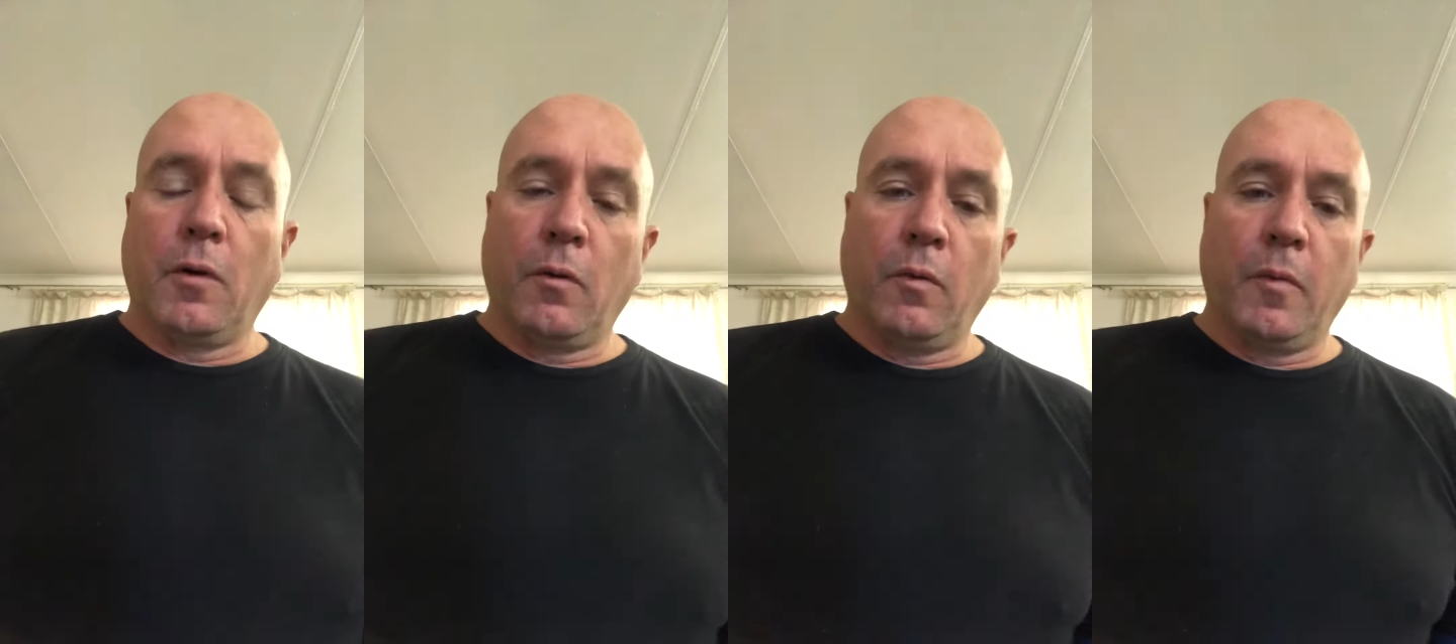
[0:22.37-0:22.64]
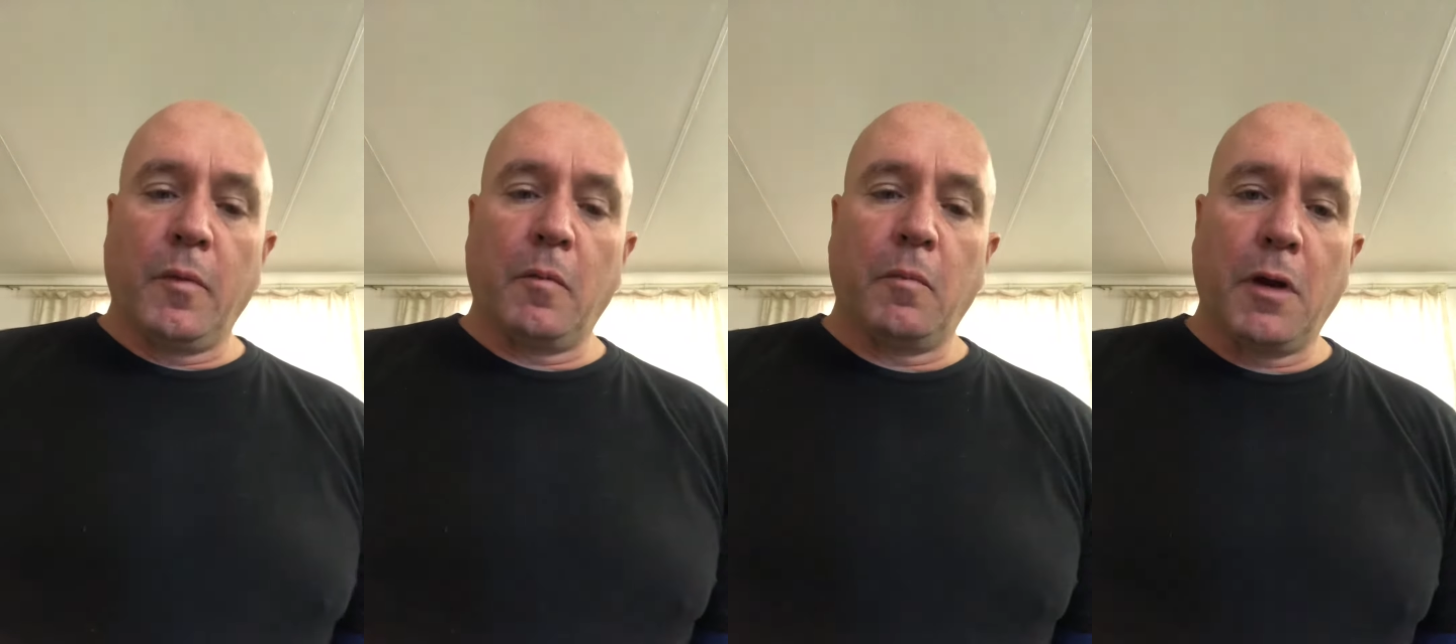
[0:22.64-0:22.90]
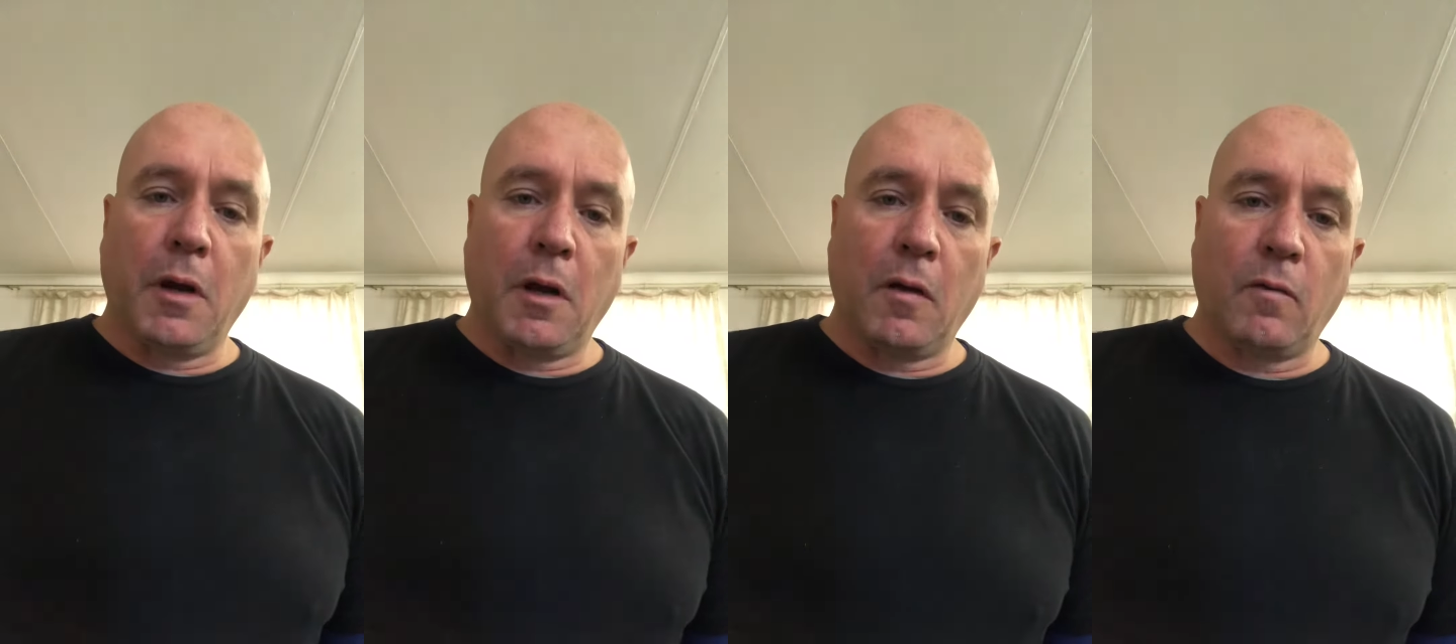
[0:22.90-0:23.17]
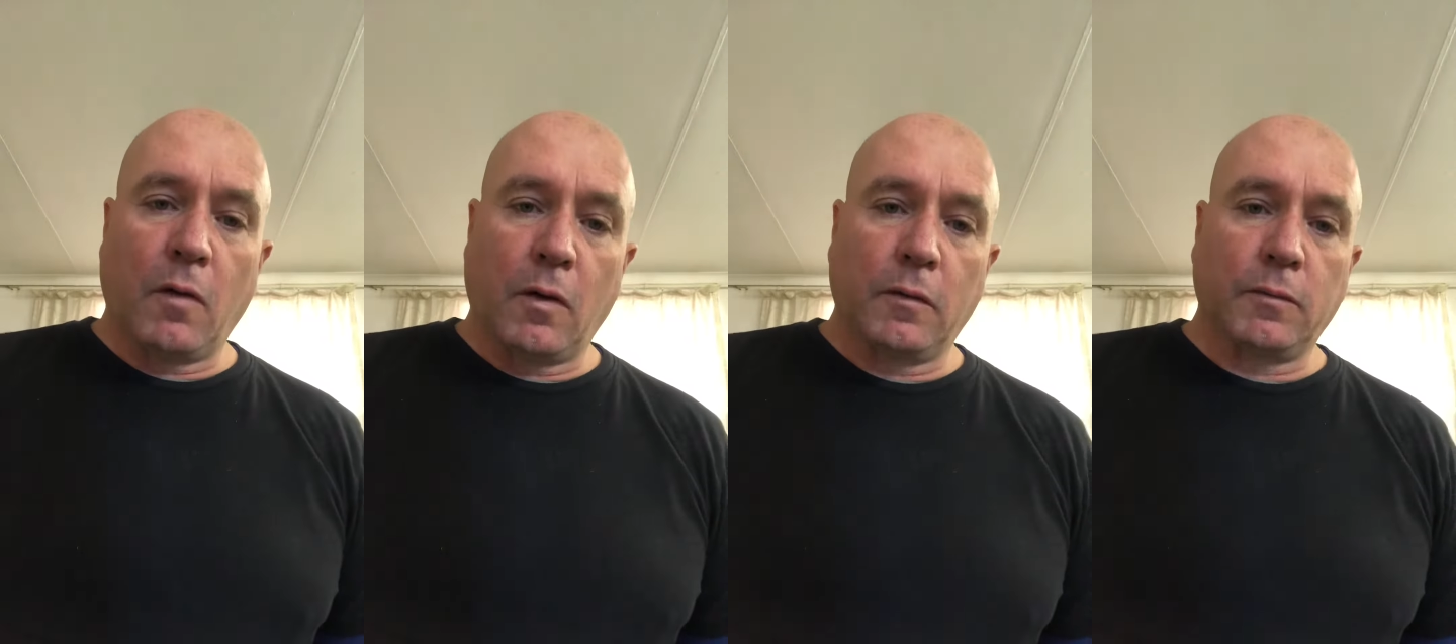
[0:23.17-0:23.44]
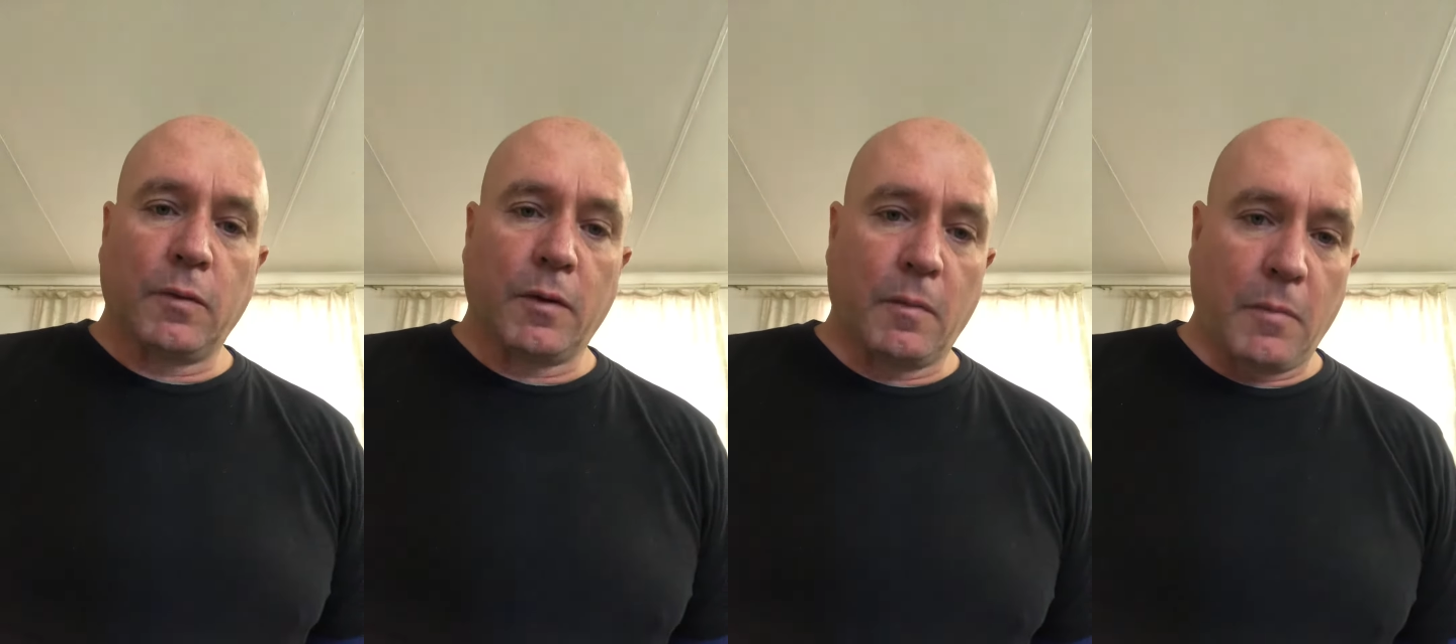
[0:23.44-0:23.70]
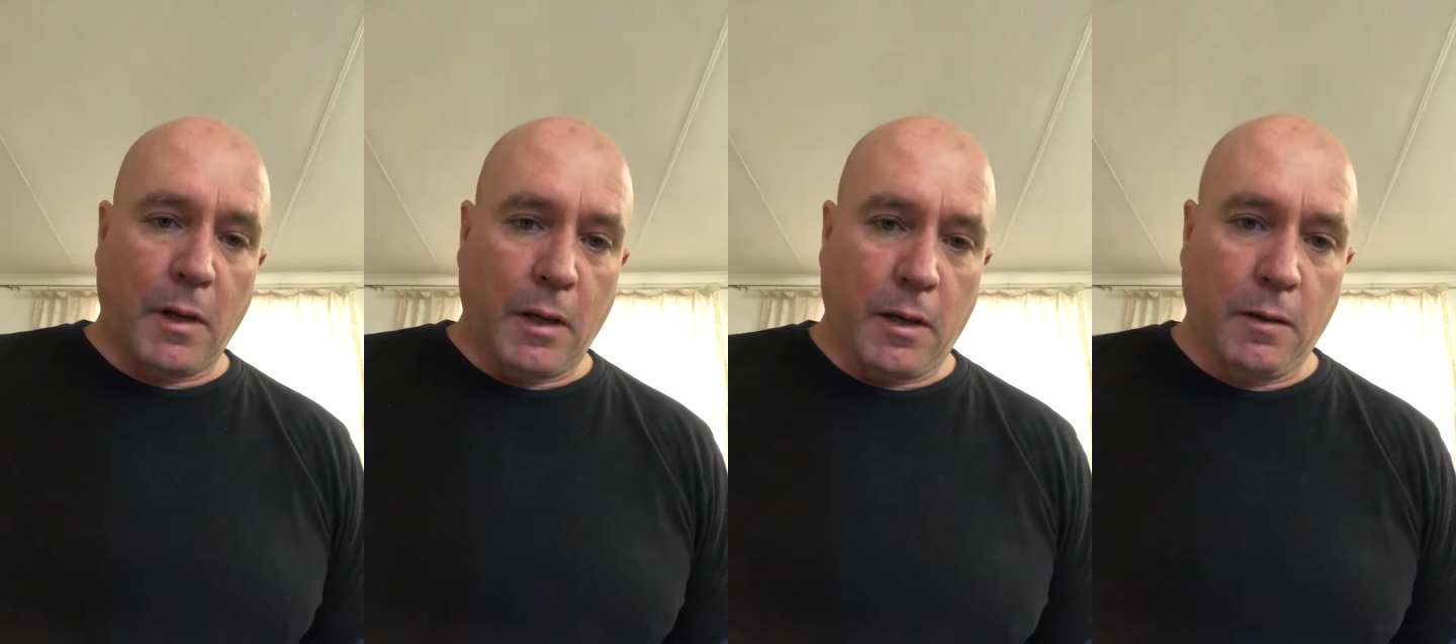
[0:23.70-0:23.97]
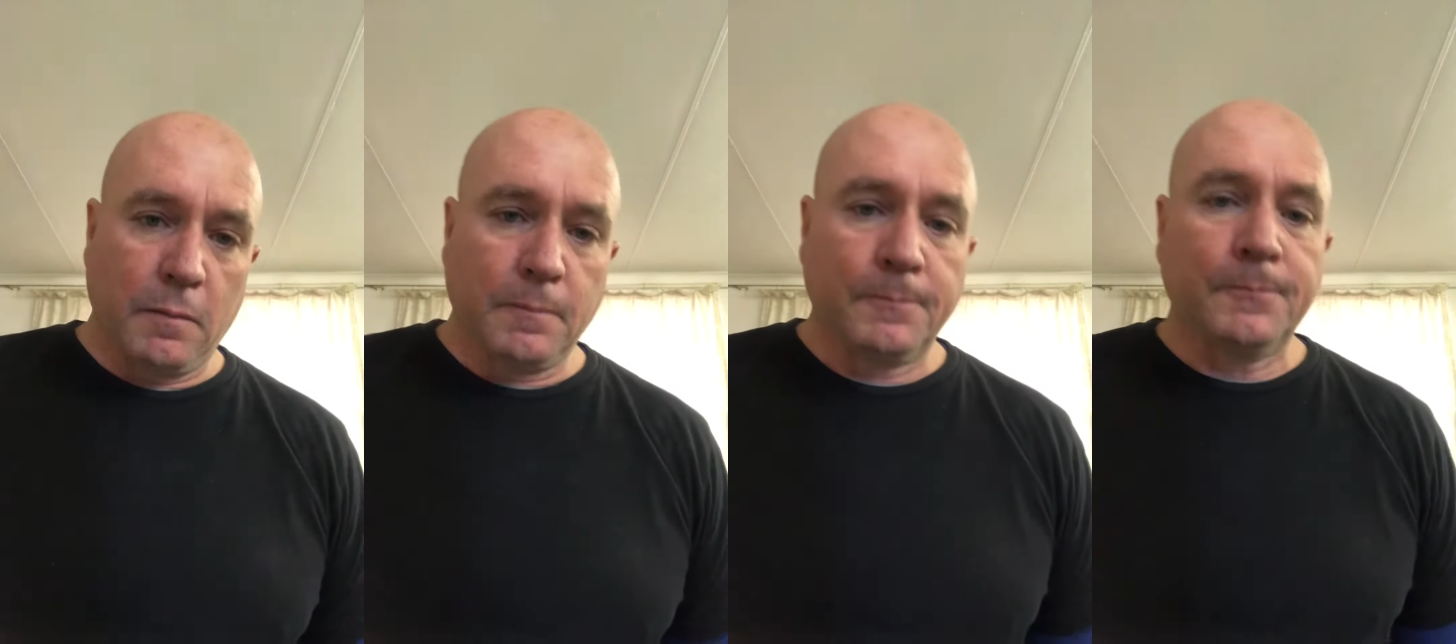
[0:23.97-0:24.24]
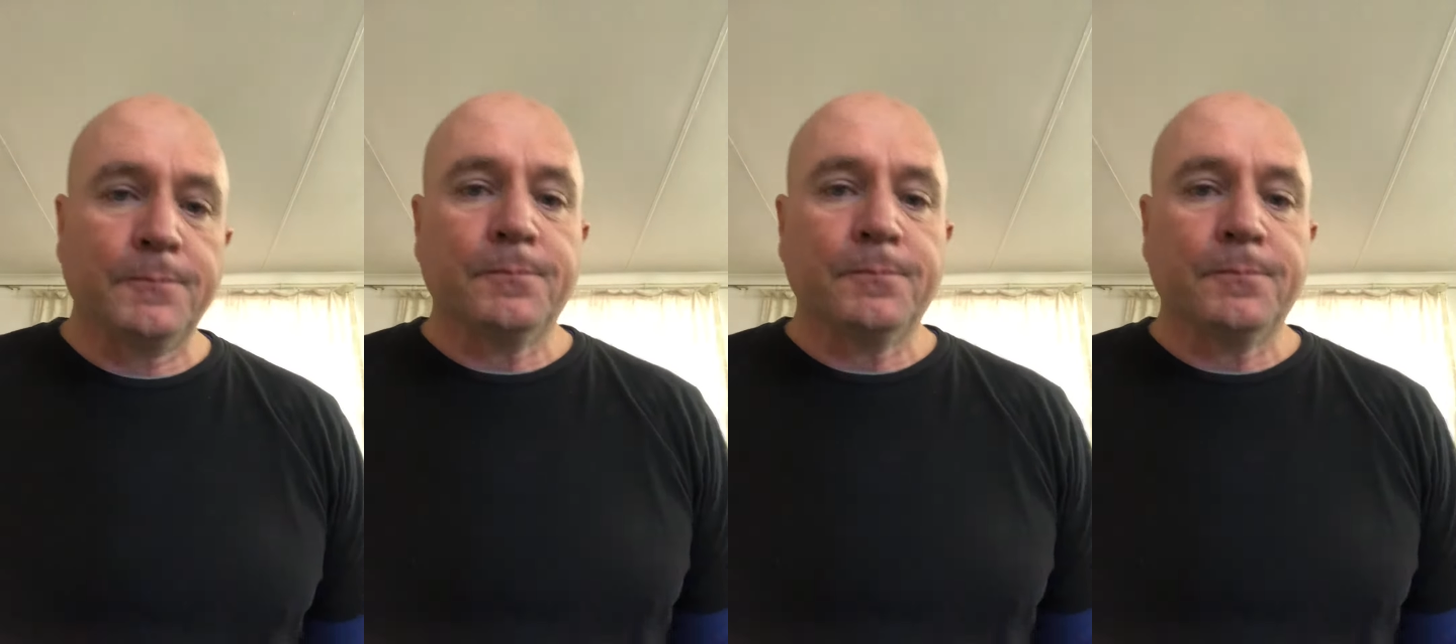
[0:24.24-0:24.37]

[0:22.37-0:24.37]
a woman being involved with a man